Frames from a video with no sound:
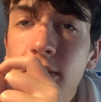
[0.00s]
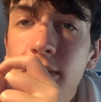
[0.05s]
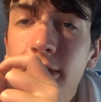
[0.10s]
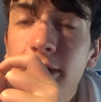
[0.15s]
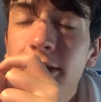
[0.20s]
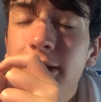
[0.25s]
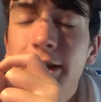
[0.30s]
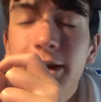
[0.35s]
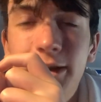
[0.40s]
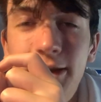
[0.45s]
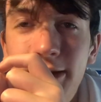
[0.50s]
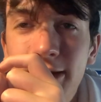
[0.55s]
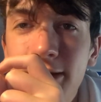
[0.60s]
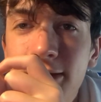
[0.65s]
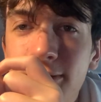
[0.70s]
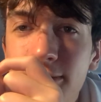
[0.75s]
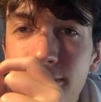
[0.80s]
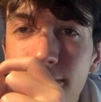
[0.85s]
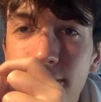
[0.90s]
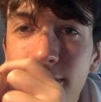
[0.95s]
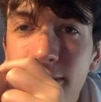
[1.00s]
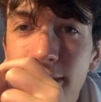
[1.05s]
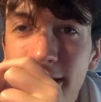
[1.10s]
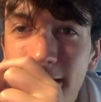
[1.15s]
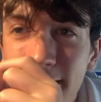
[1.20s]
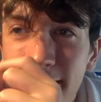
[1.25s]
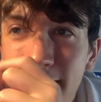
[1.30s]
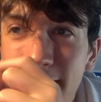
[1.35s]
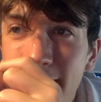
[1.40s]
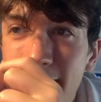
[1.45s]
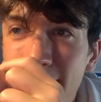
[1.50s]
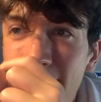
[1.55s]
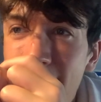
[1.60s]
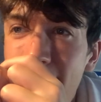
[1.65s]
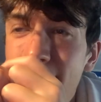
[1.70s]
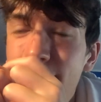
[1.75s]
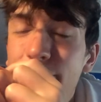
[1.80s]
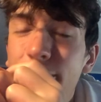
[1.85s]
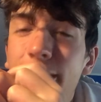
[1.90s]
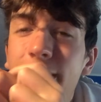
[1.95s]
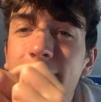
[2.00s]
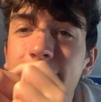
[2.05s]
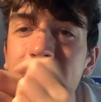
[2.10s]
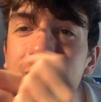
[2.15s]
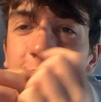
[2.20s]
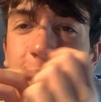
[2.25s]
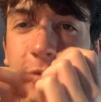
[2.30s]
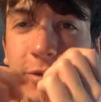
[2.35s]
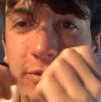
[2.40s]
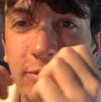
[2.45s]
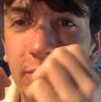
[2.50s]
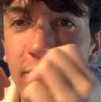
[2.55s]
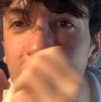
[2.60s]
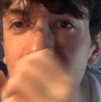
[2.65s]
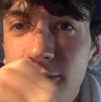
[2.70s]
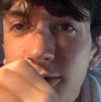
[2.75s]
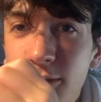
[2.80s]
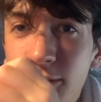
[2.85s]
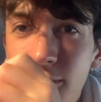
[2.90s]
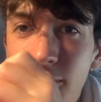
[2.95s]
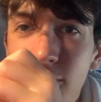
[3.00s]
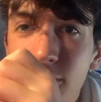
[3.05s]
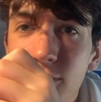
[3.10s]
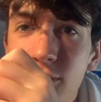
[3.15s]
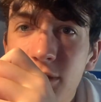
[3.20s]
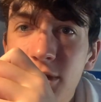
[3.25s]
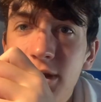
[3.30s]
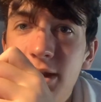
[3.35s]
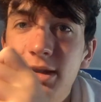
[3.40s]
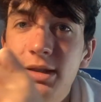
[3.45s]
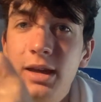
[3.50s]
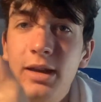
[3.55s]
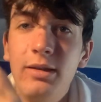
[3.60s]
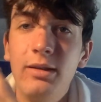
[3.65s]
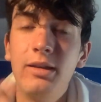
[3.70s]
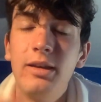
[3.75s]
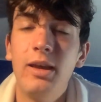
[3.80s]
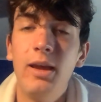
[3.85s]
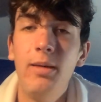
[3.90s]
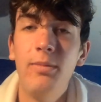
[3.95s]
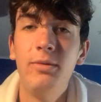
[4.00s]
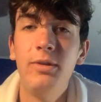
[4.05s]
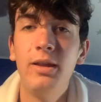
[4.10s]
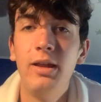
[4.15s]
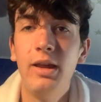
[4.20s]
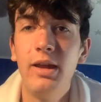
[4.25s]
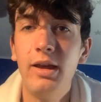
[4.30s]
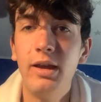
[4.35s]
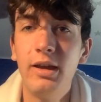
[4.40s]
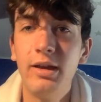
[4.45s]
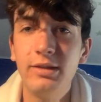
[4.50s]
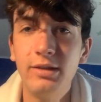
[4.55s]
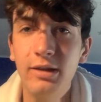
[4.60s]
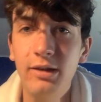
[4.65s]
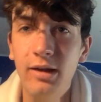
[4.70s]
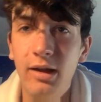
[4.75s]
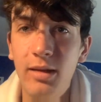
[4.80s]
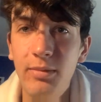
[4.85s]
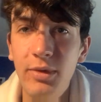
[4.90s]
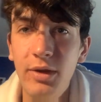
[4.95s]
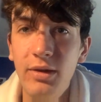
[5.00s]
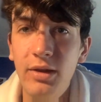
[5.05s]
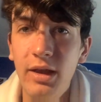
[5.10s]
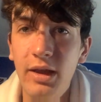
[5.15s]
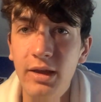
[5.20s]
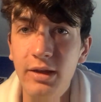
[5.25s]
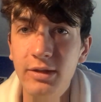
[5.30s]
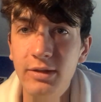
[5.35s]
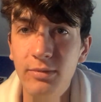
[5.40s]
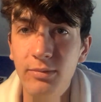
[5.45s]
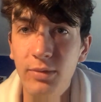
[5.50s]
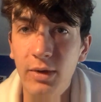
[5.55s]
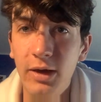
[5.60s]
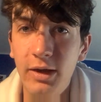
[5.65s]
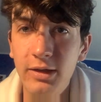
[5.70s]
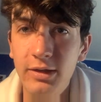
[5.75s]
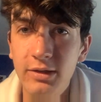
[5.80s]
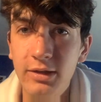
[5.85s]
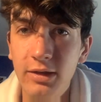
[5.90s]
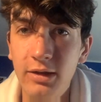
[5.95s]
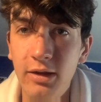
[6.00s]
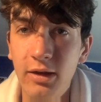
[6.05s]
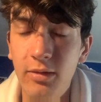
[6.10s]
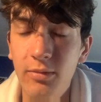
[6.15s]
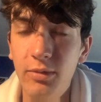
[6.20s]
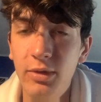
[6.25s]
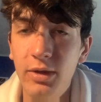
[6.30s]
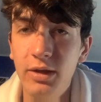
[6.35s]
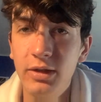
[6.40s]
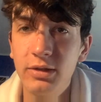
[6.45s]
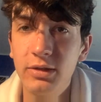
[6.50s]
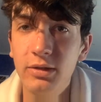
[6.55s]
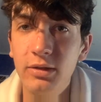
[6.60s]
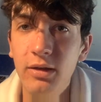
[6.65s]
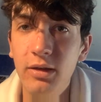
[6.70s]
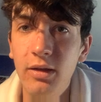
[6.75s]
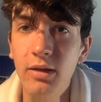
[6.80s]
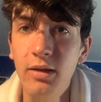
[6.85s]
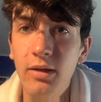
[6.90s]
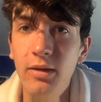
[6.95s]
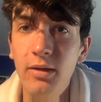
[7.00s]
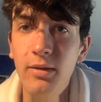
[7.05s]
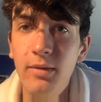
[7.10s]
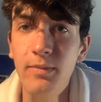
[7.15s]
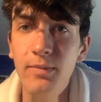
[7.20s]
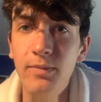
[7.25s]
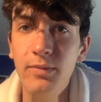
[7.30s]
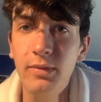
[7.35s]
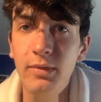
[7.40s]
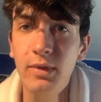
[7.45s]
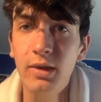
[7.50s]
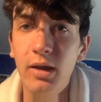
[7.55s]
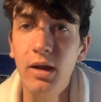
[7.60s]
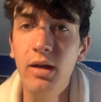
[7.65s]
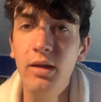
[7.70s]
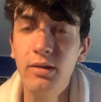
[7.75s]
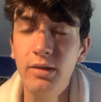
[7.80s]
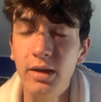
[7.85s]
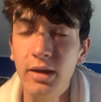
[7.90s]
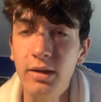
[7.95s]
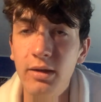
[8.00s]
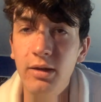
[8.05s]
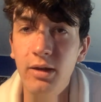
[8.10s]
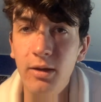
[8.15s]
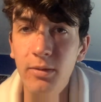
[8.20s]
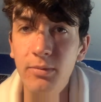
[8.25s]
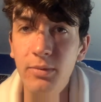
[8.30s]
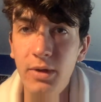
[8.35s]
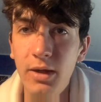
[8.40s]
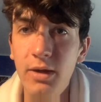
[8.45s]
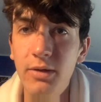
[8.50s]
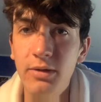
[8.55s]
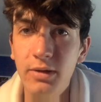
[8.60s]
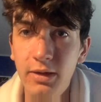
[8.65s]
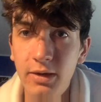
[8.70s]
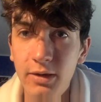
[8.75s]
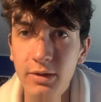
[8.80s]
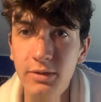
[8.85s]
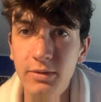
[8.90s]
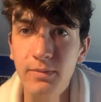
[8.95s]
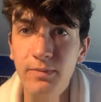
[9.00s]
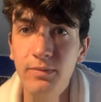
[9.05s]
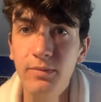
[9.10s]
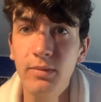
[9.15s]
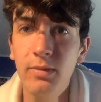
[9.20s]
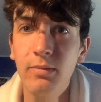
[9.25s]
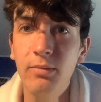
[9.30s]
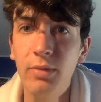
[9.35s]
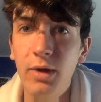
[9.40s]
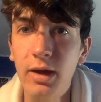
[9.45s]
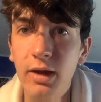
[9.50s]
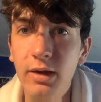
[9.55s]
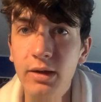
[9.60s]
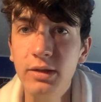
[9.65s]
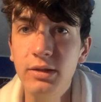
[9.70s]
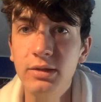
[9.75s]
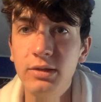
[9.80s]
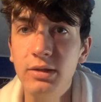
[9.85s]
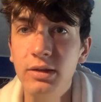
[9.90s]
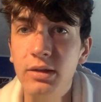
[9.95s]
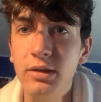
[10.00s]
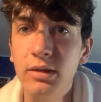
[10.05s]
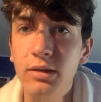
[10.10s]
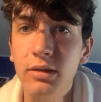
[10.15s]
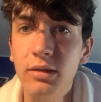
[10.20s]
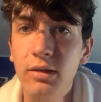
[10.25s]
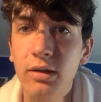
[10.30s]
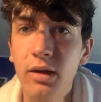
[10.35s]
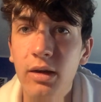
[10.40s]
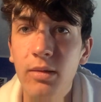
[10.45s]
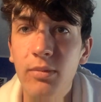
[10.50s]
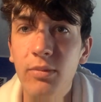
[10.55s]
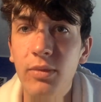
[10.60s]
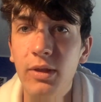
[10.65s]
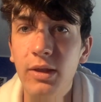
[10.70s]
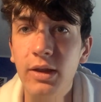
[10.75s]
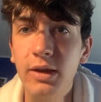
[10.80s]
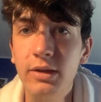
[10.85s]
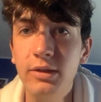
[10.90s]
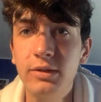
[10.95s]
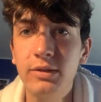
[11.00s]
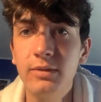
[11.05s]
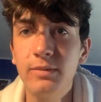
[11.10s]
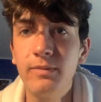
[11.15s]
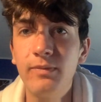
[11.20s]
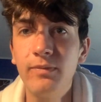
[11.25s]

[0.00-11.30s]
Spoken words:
Okay, this is weird. But I assume it was written in Roman numerals because I kept that. I said compound X binds to complex. Compound X binds to complex